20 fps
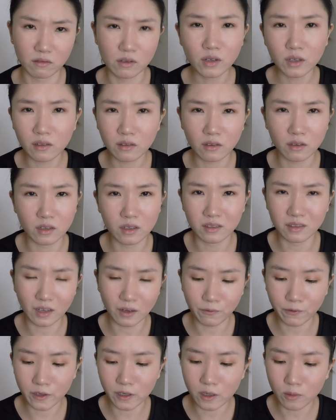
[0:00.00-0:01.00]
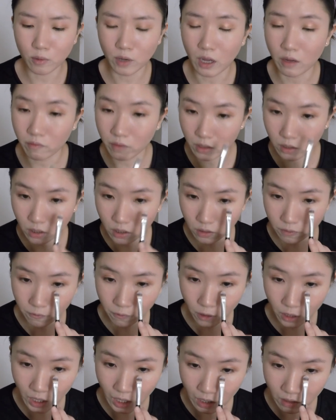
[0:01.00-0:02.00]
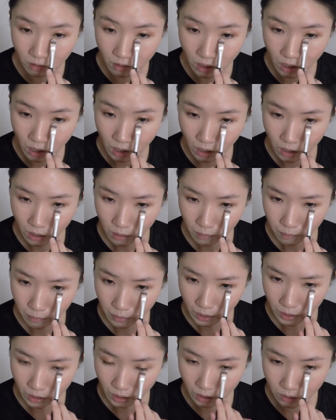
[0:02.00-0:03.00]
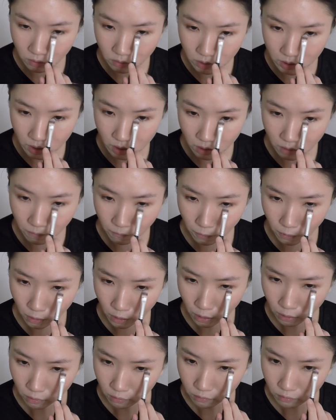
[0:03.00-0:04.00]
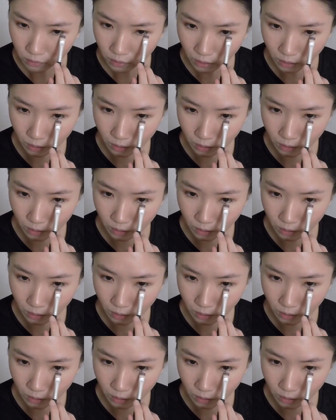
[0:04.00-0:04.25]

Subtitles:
So I thought it definitely would have a lot of fallout, but I don't see any fallout.